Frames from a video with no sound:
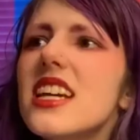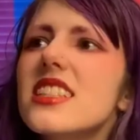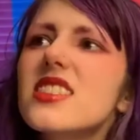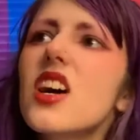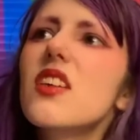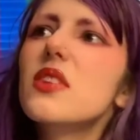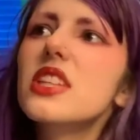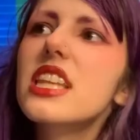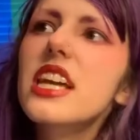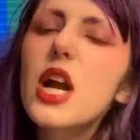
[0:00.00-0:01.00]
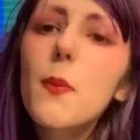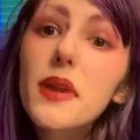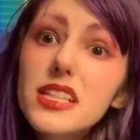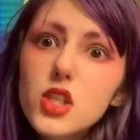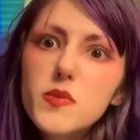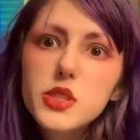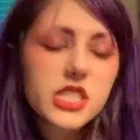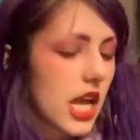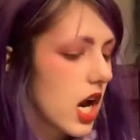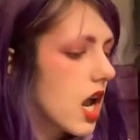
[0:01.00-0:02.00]
it's not really there, but it's almost
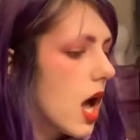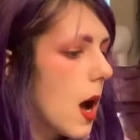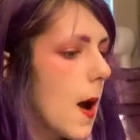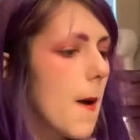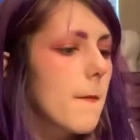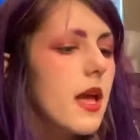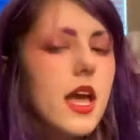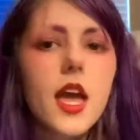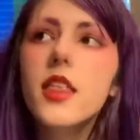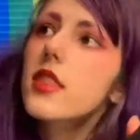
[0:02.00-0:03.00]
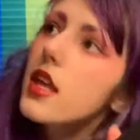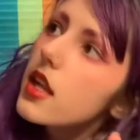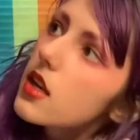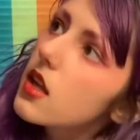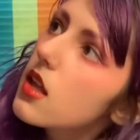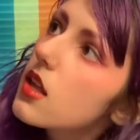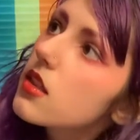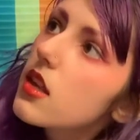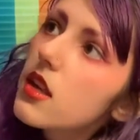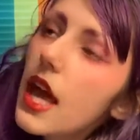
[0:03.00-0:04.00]
there. And then the
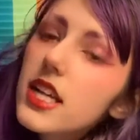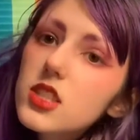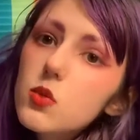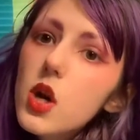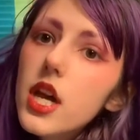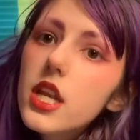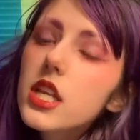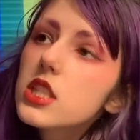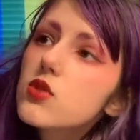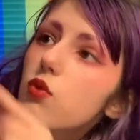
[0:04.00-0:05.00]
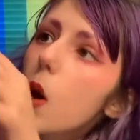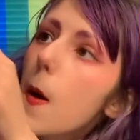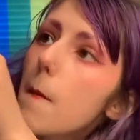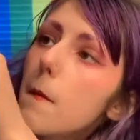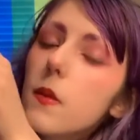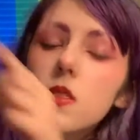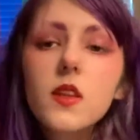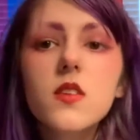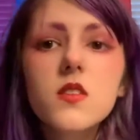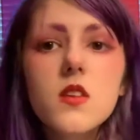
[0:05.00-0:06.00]
next one is from
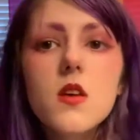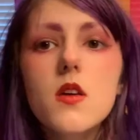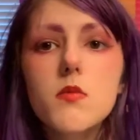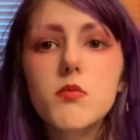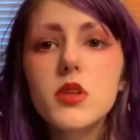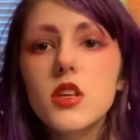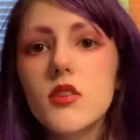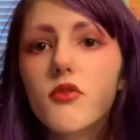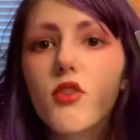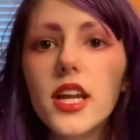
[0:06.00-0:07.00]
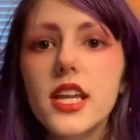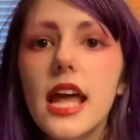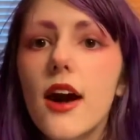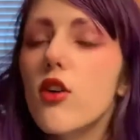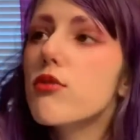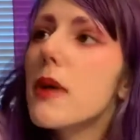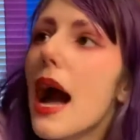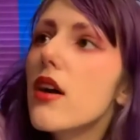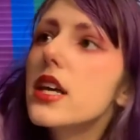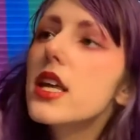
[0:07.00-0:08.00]
this big freaking e.l.f.
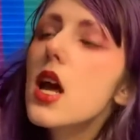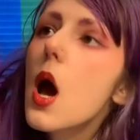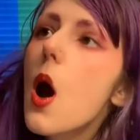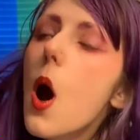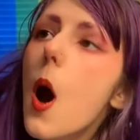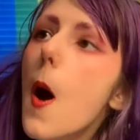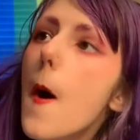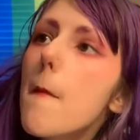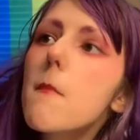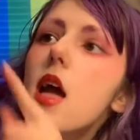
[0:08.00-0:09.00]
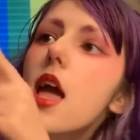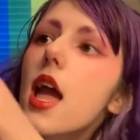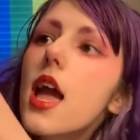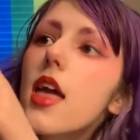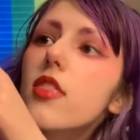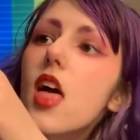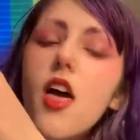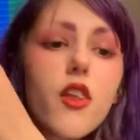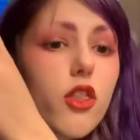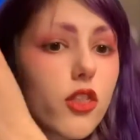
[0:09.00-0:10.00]
palette. And
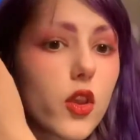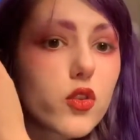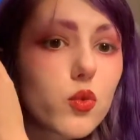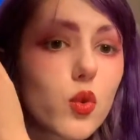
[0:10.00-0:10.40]
then this